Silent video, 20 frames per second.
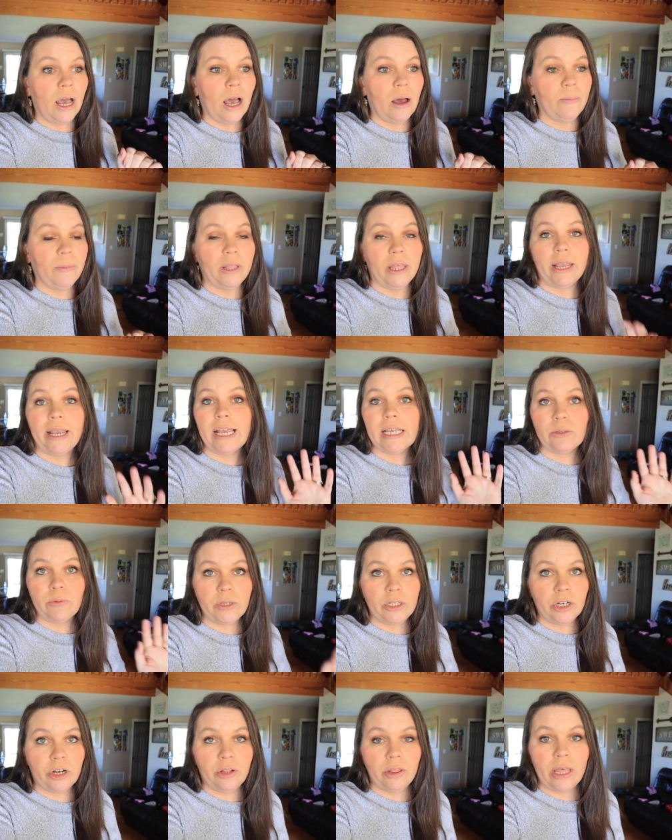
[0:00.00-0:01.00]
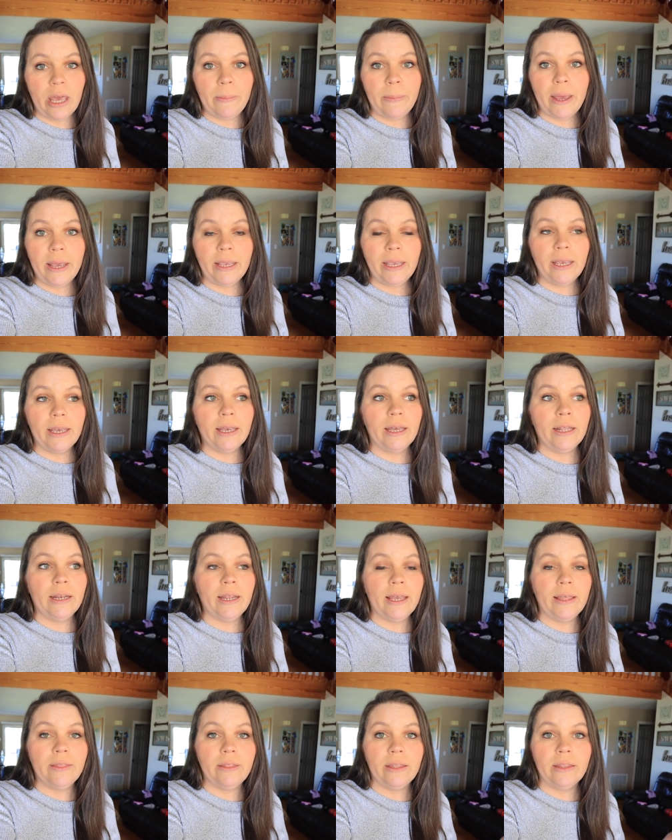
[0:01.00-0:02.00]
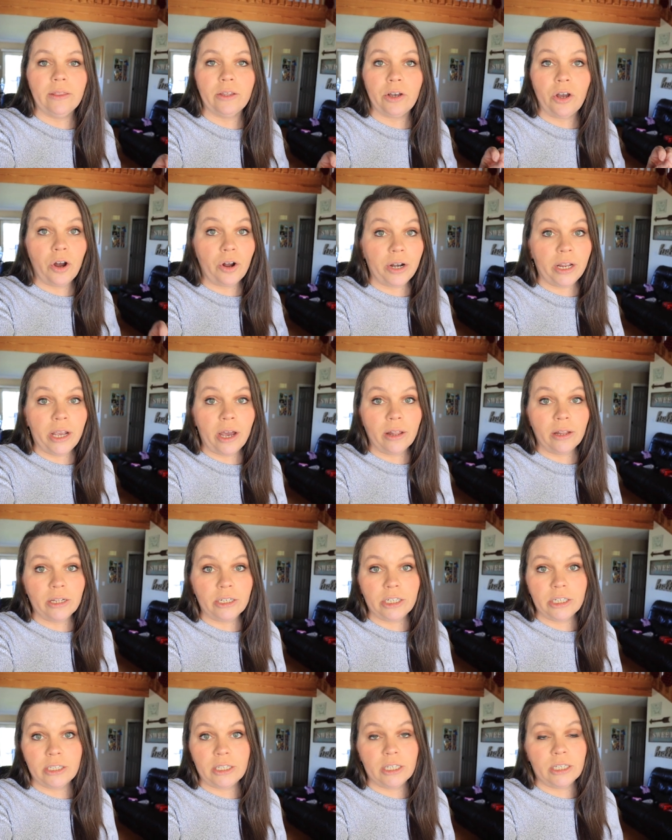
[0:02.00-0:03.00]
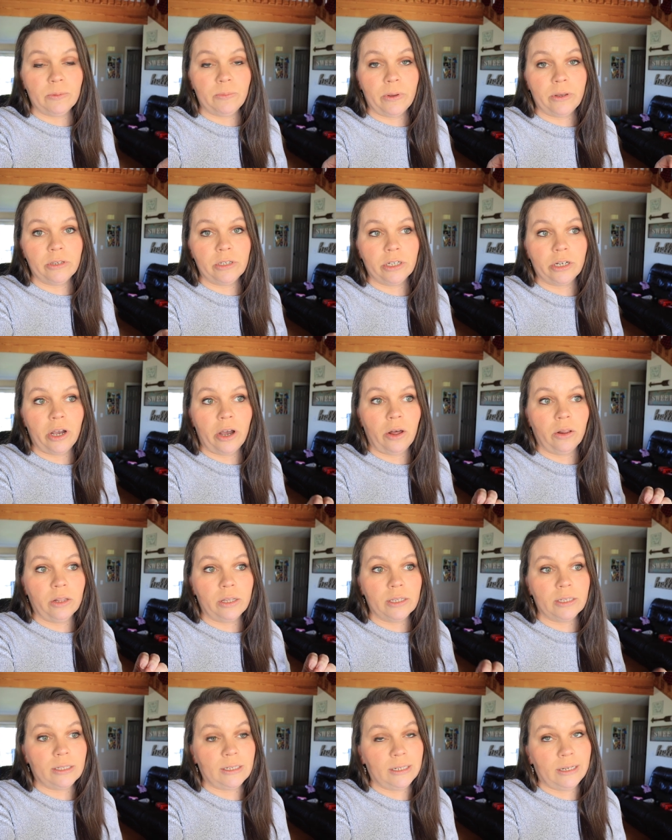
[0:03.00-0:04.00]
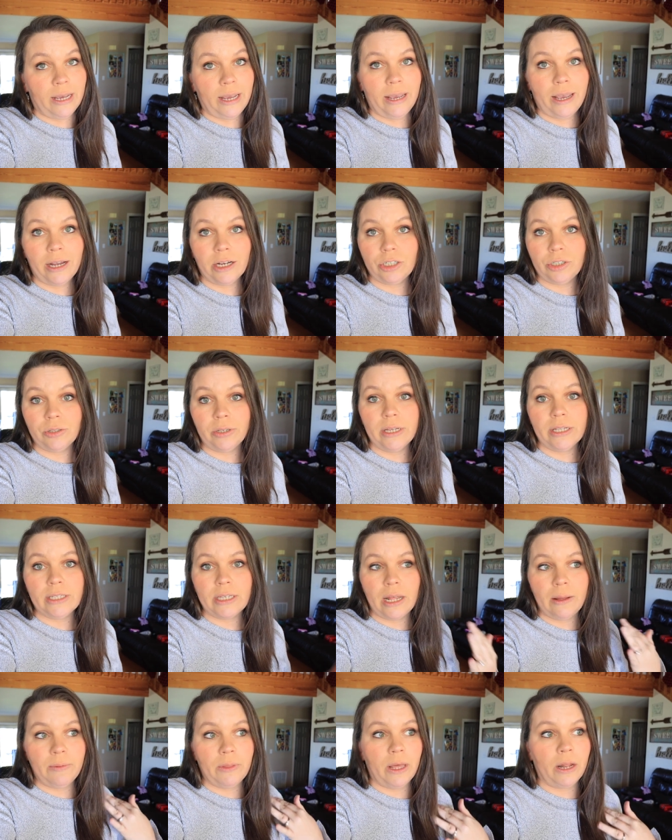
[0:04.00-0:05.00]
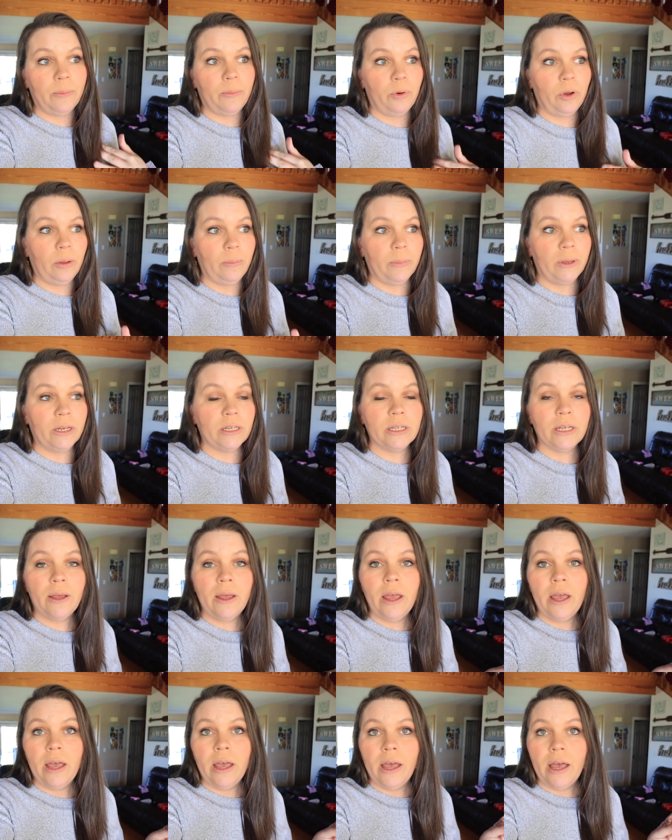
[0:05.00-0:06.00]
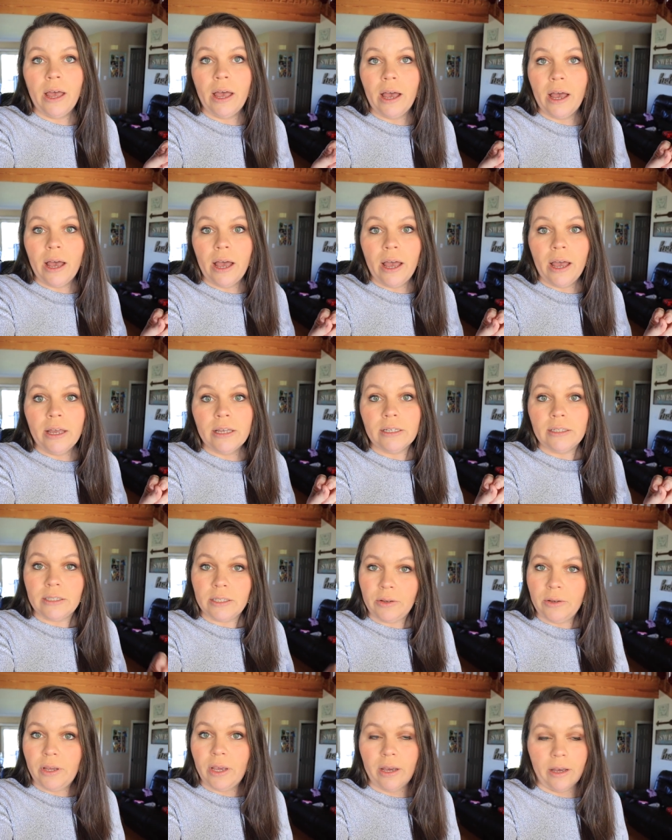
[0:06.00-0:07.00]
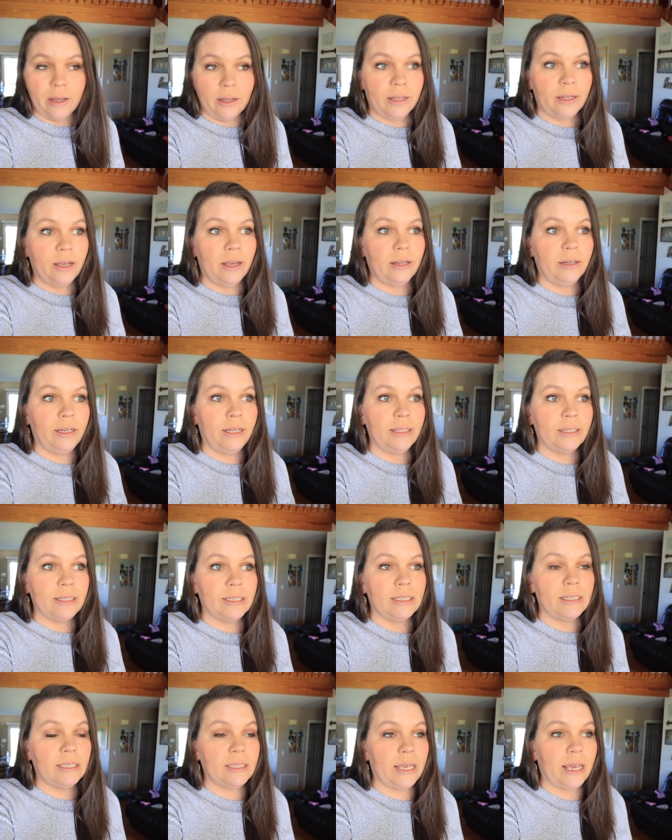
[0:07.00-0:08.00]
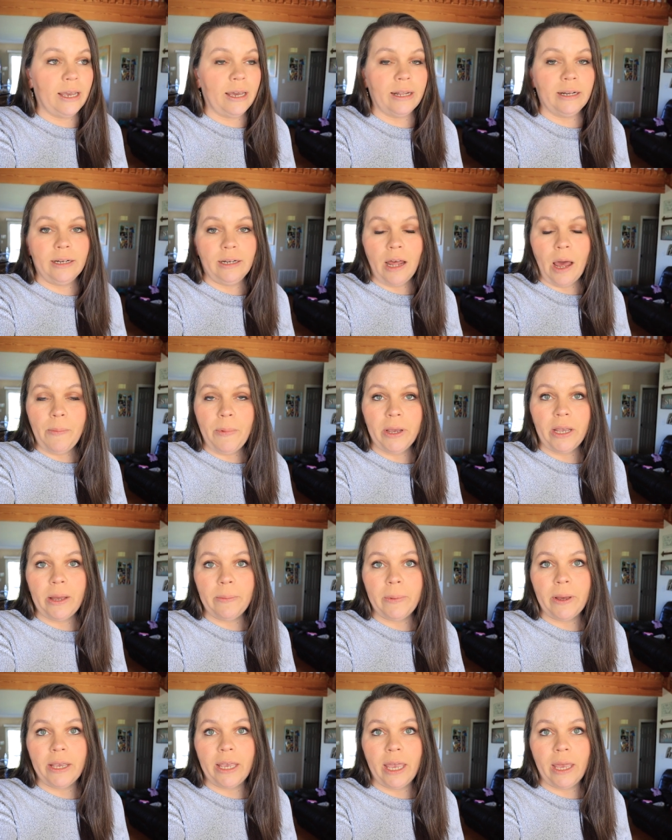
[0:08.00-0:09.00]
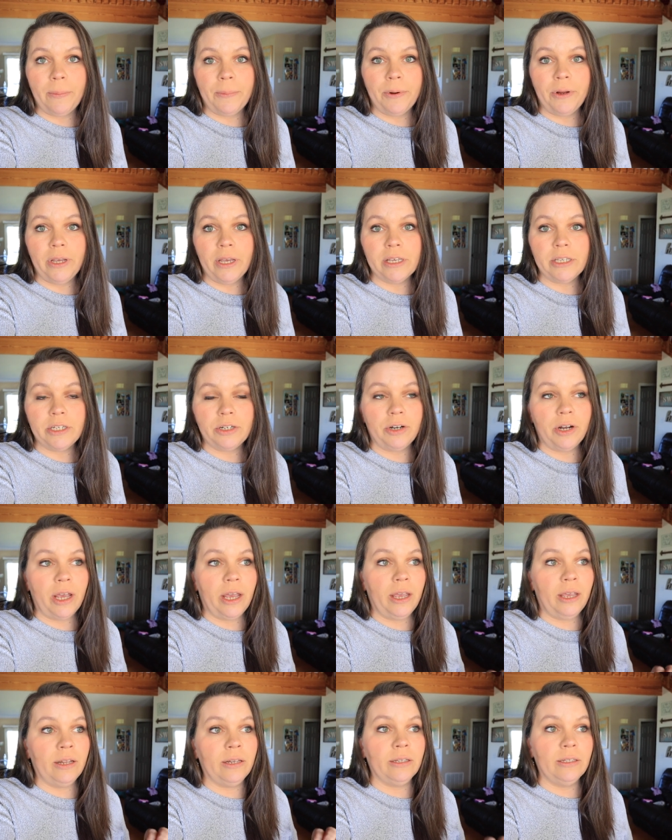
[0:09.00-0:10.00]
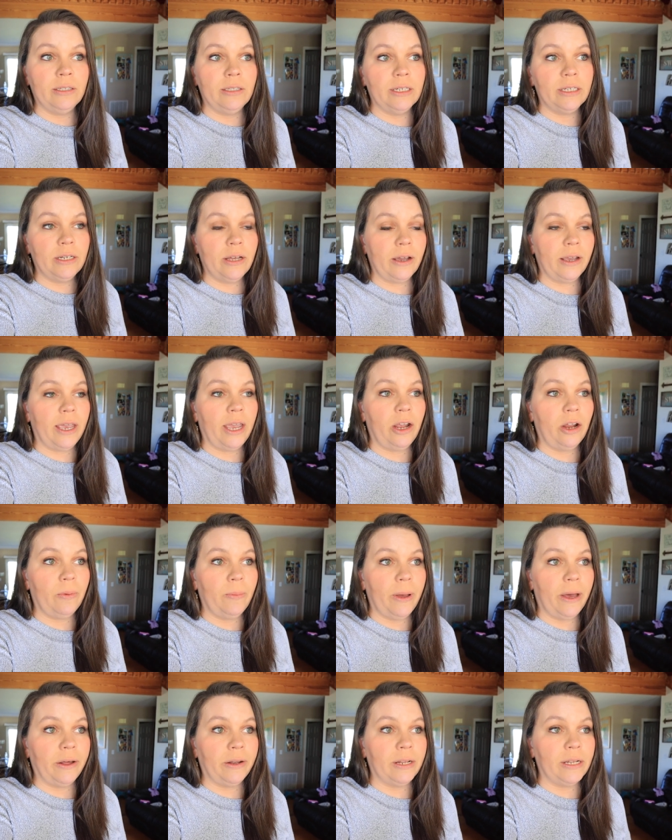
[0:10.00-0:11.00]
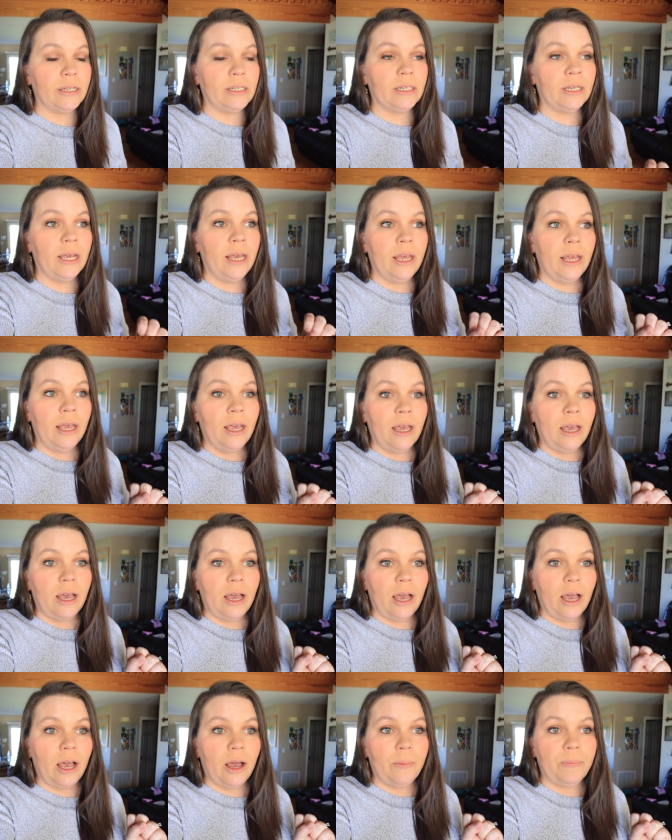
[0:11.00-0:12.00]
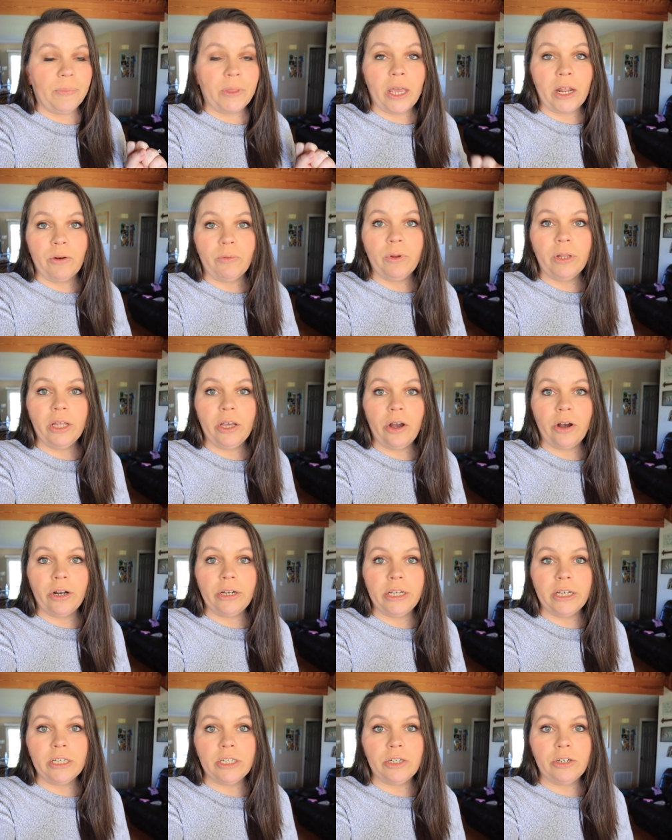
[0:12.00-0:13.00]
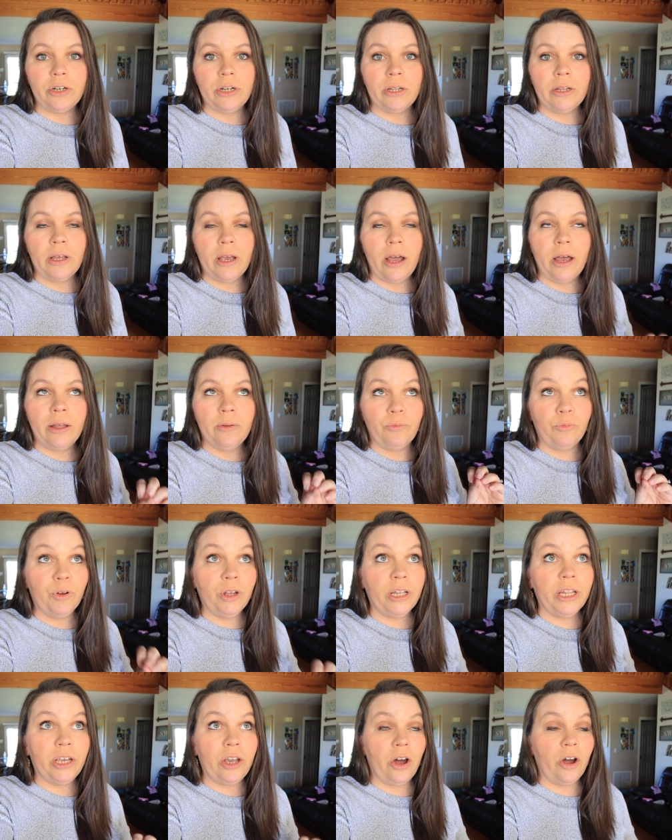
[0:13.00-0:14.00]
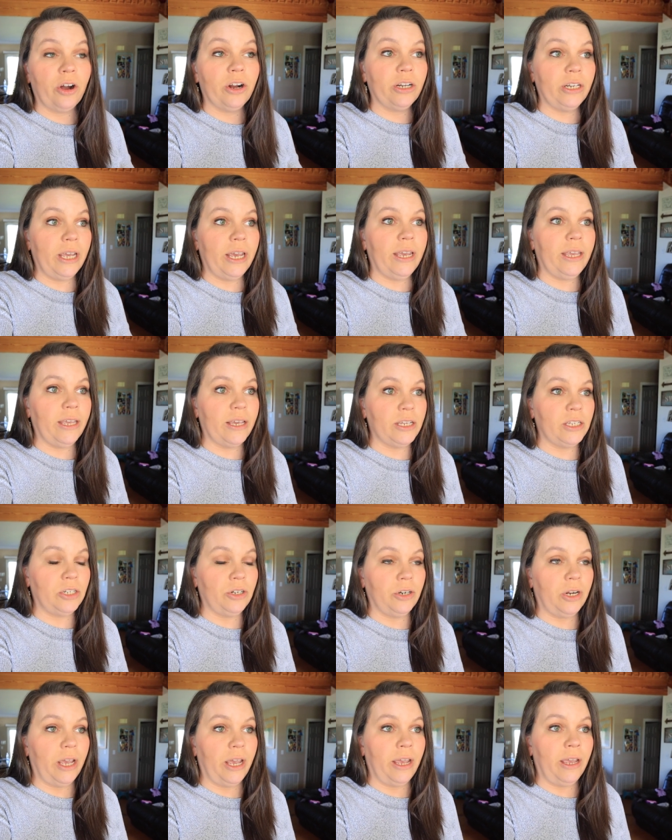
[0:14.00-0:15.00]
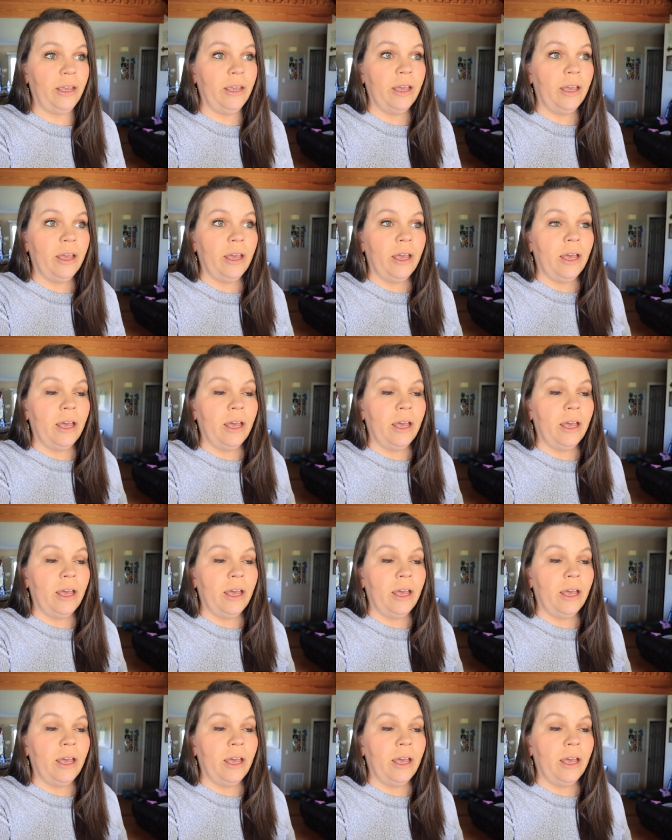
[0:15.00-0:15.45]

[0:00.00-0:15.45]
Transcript: Um, and I guess we turned that back in, and then the cardiologist is supposed to call us today. Actually, it's at that appointment. So yeah, needless to say, I did not pick up my camera yesterday. Did not care about it. Um, had a really hard yesterday, really hard day yesterday.